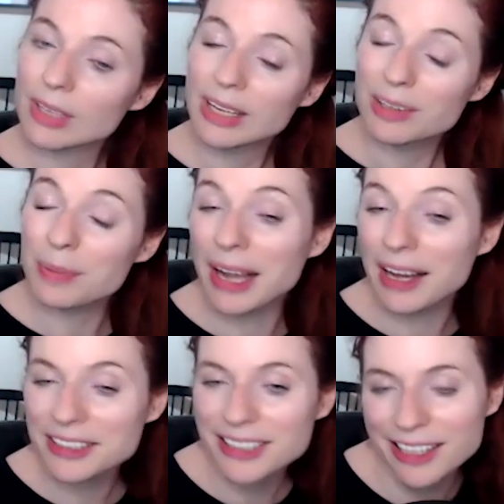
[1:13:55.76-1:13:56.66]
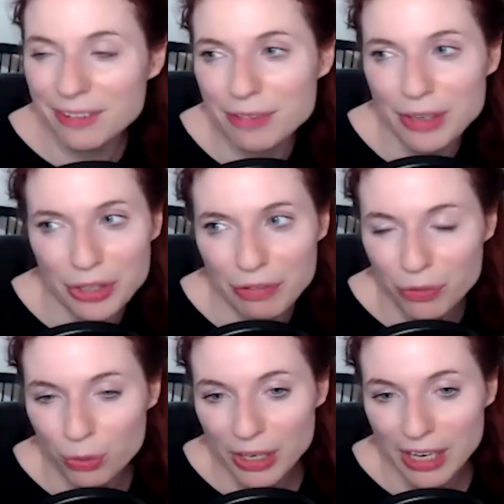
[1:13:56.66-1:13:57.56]
To be honest, I give very
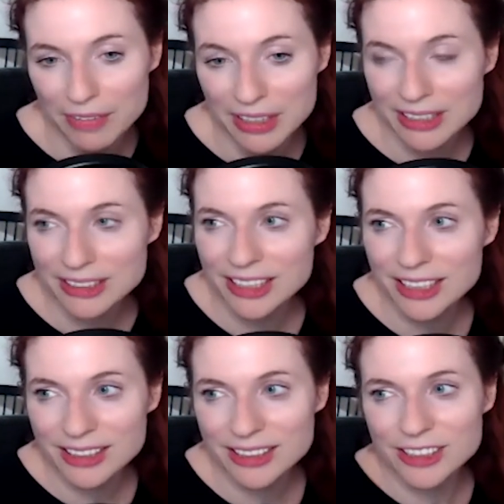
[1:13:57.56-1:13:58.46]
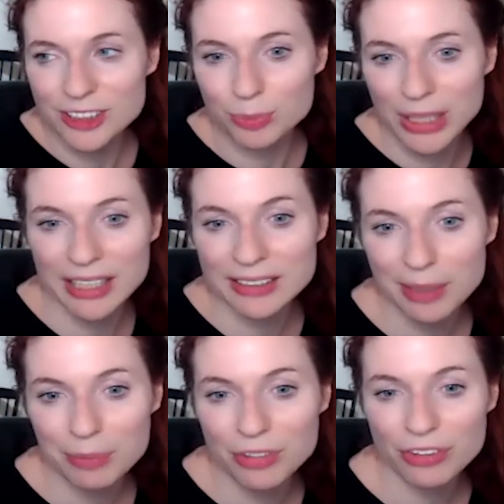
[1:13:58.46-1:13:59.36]
few private lessons because
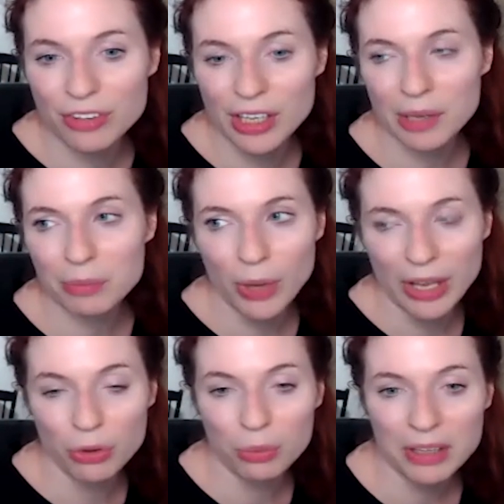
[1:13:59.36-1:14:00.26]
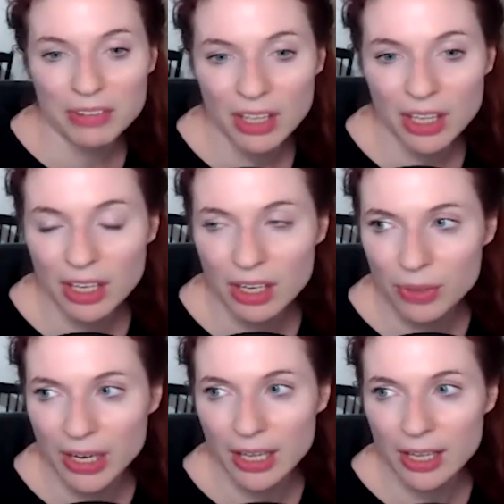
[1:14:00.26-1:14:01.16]
I'm just way too busy
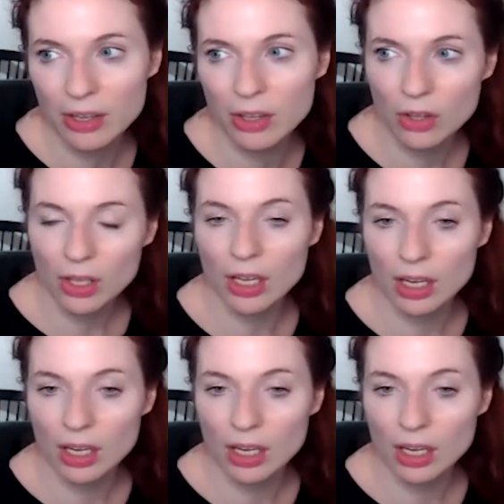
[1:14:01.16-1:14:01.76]
right now.